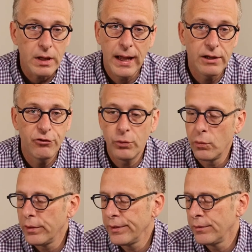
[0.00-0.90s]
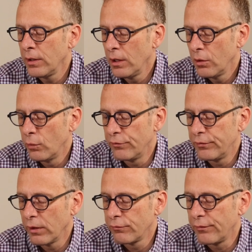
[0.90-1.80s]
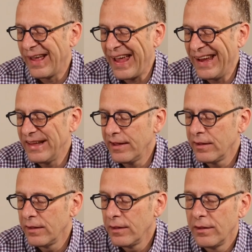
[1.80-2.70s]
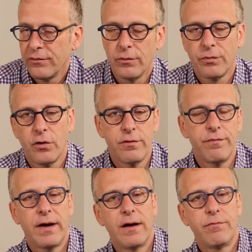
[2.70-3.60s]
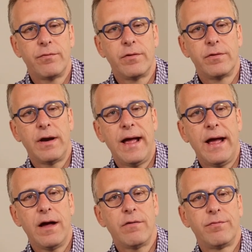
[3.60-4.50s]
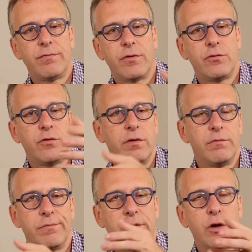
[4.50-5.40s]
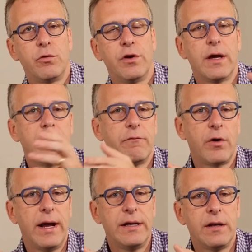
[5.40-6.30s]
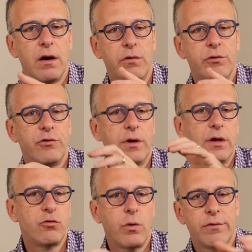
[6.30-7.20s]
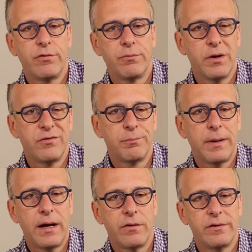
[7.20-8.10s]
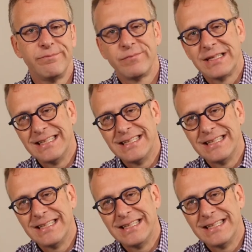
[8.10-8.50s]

AG1, which sells for $80. So $35 for half versus, you get for $80, you get twice as much powder.